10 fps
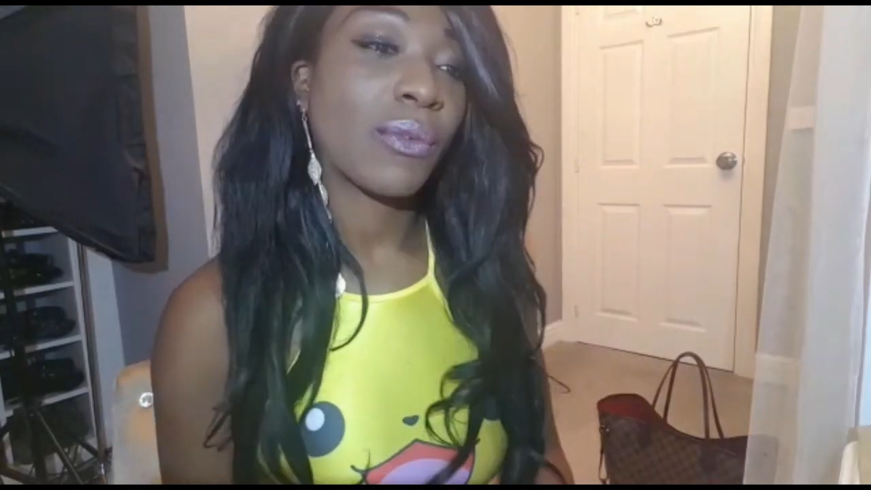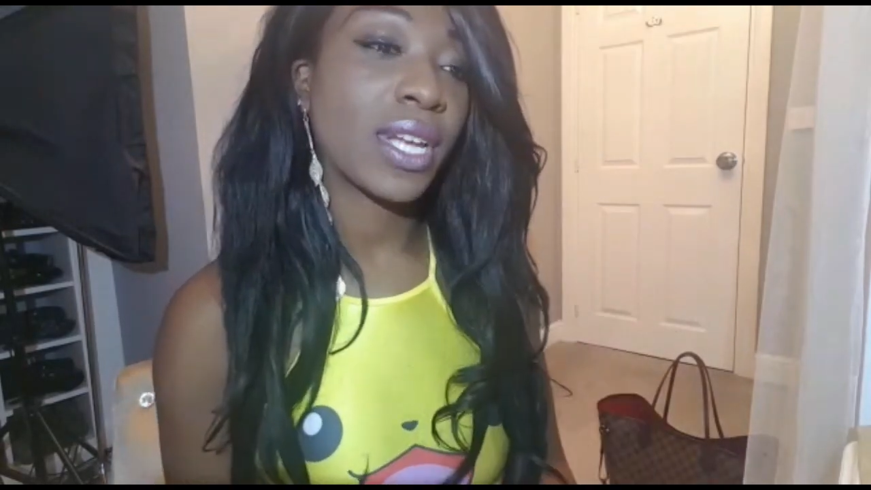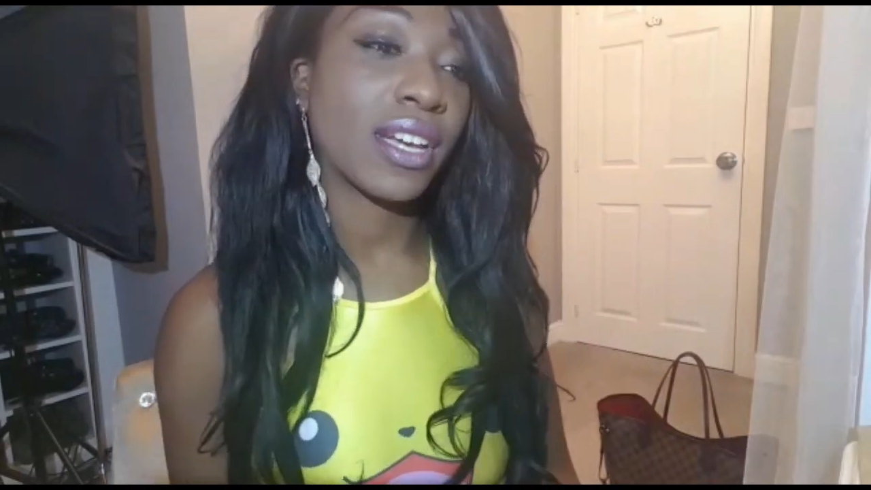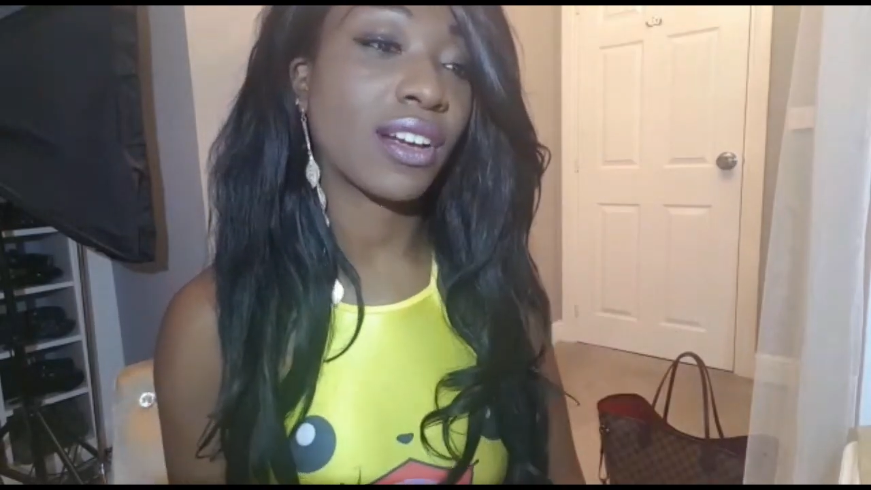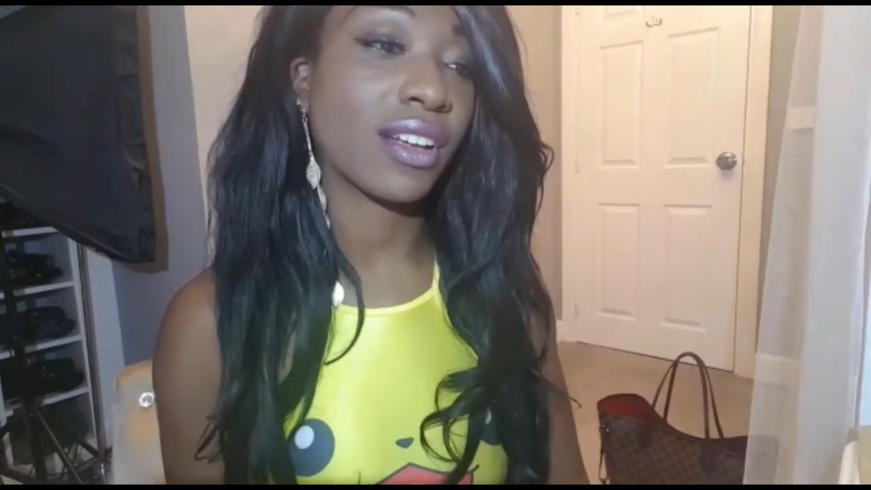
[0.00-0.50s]

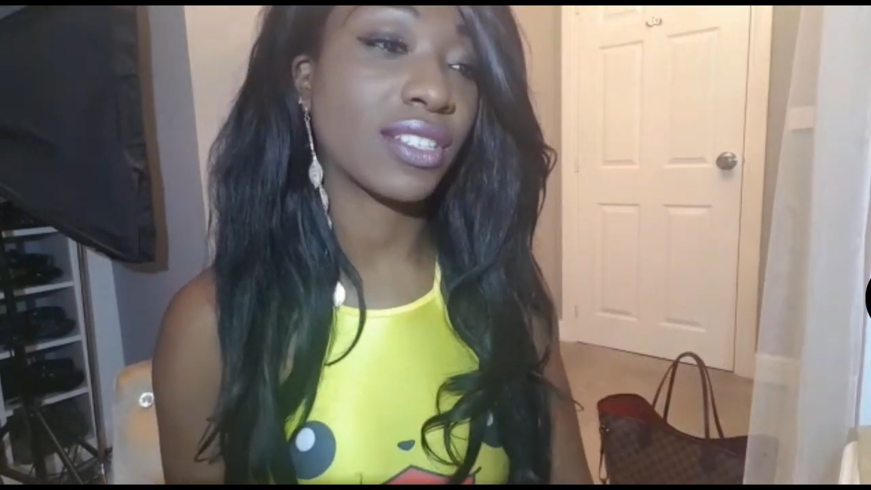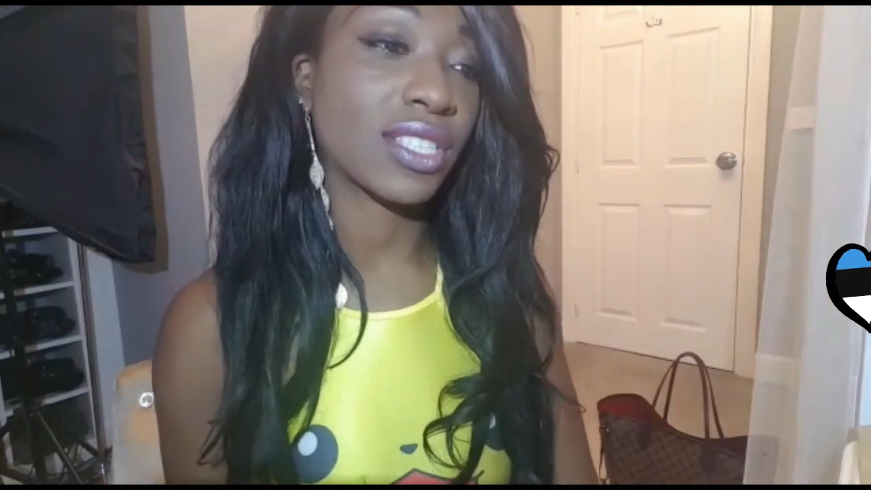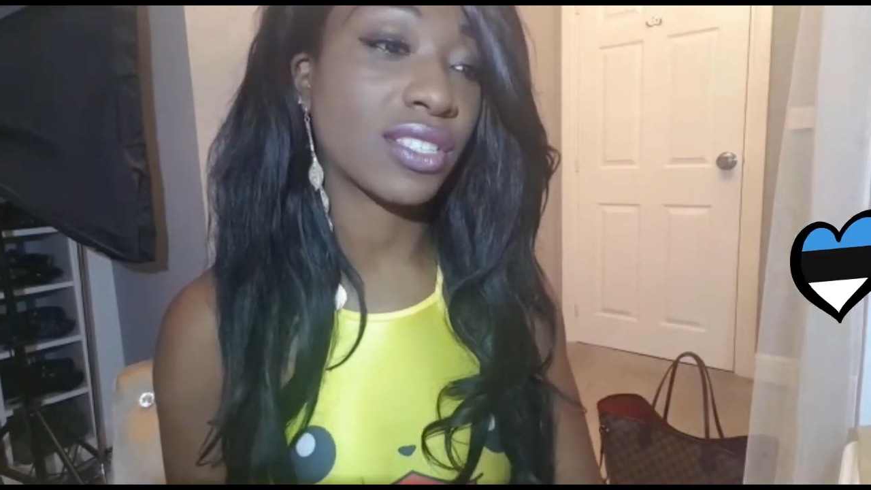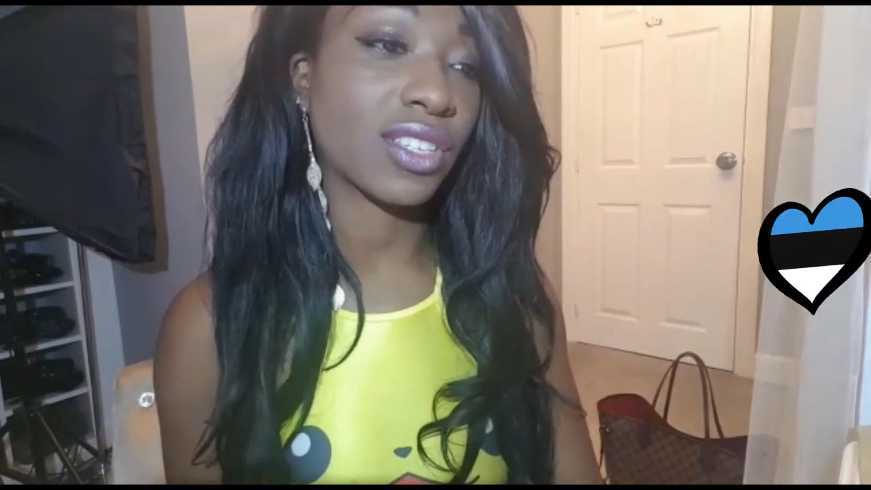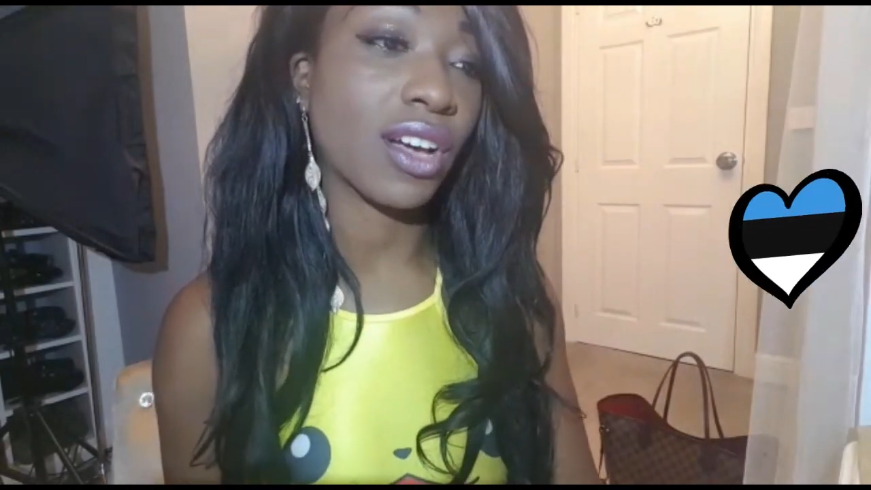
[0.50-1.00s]
we are going
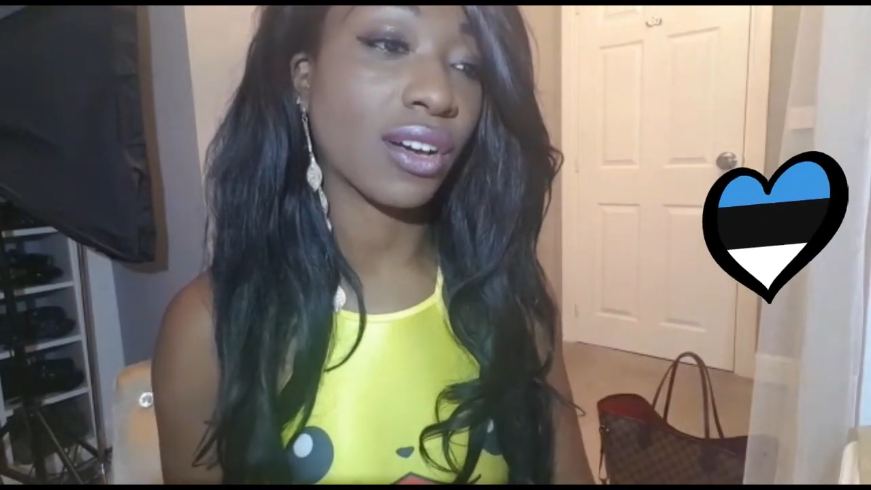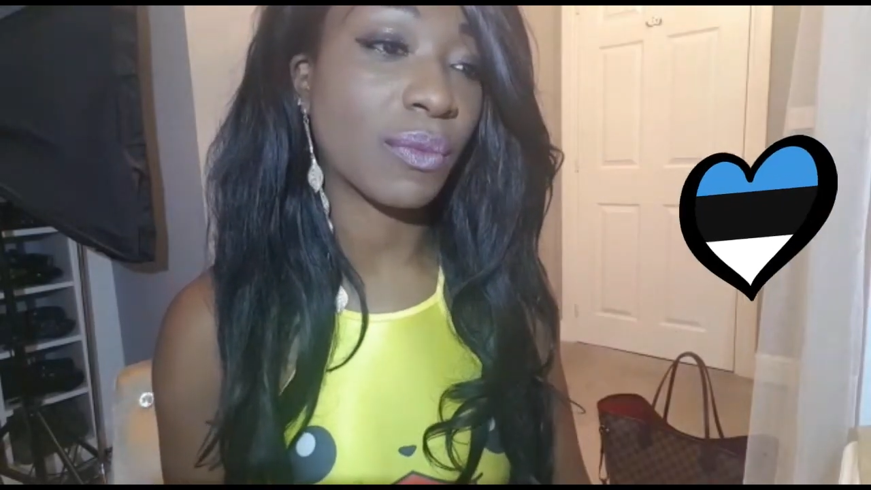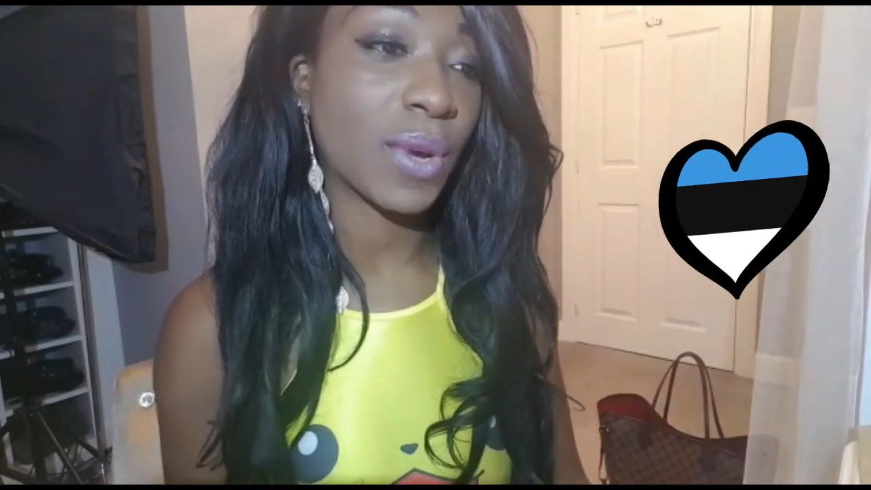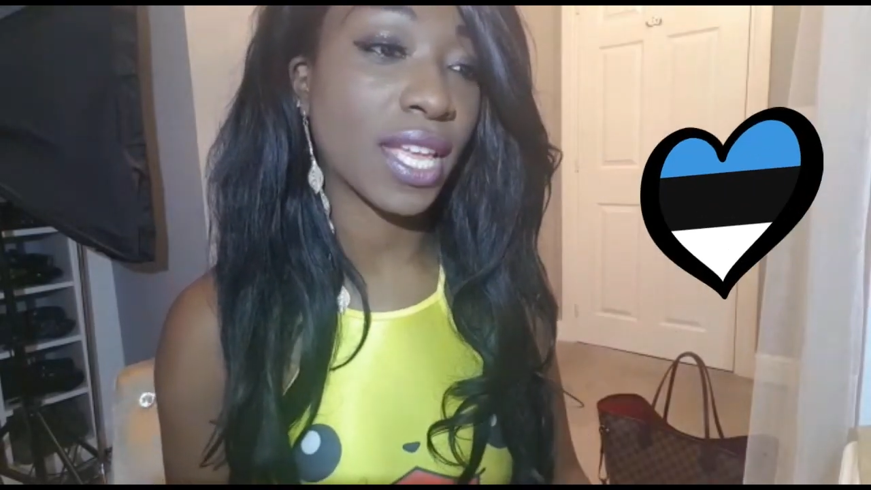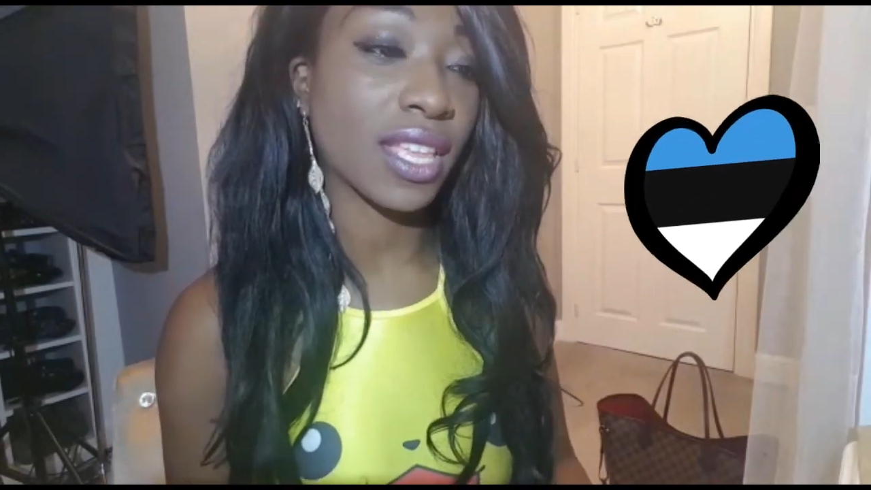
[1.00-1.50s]
to
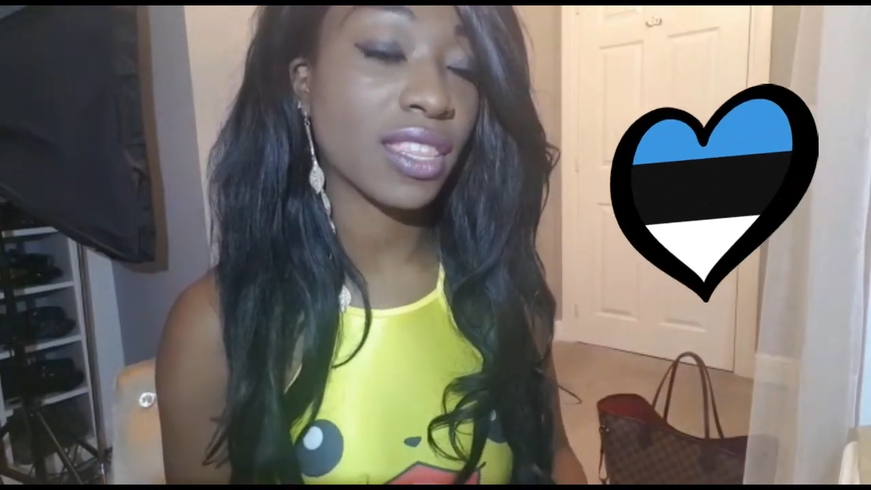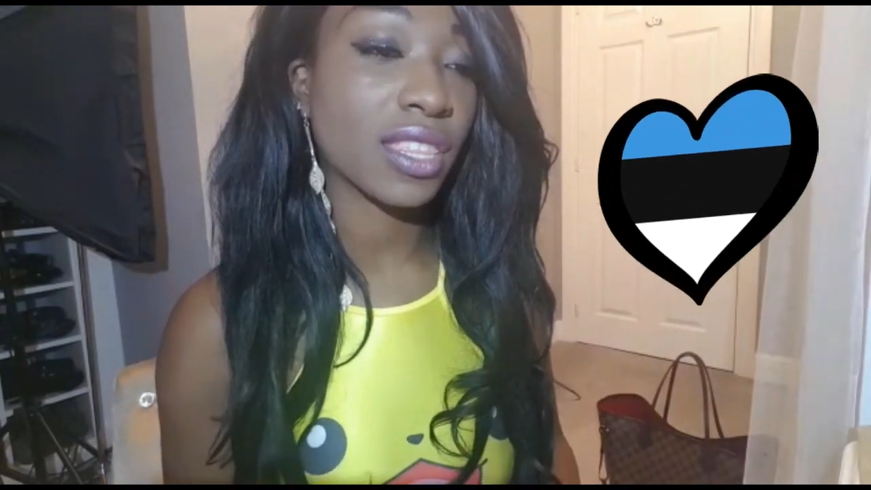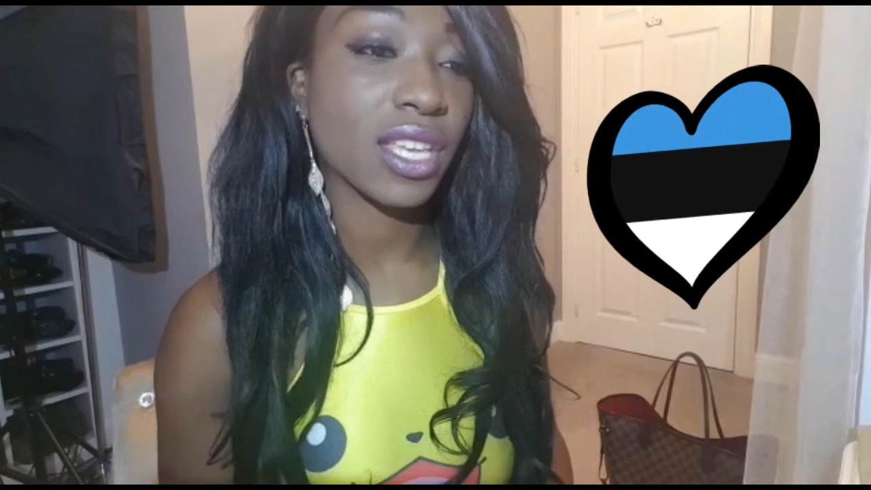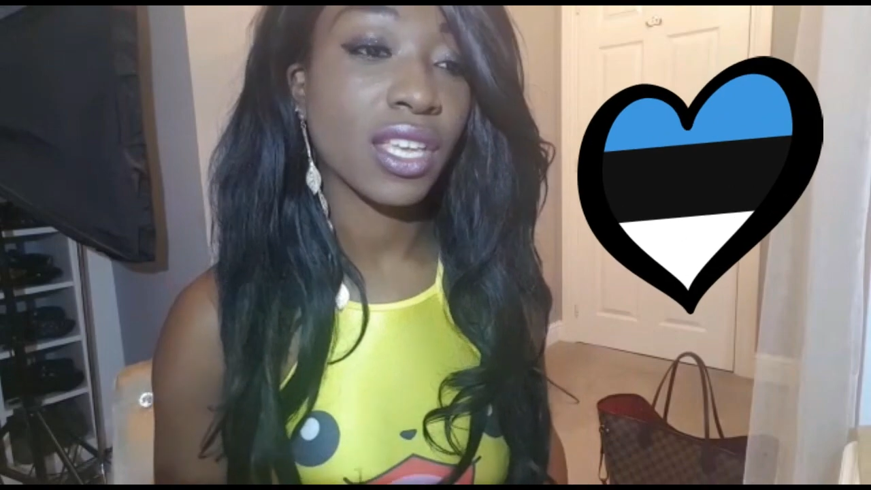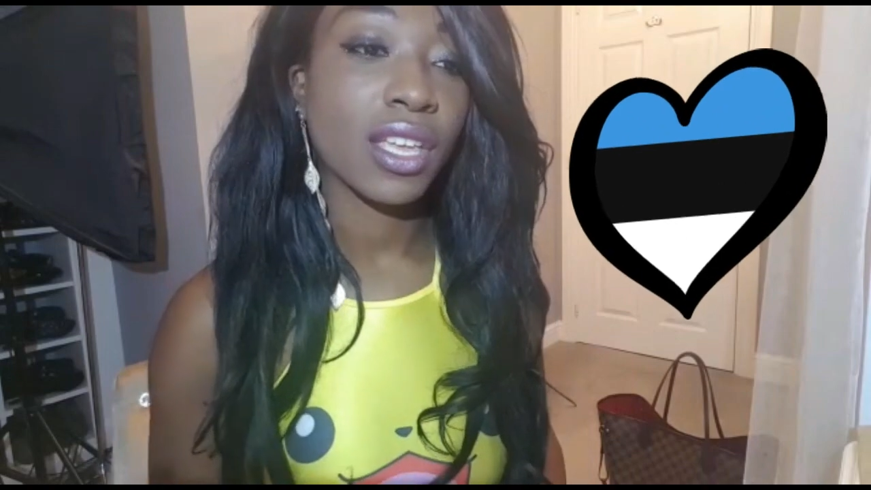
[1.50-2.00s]
start with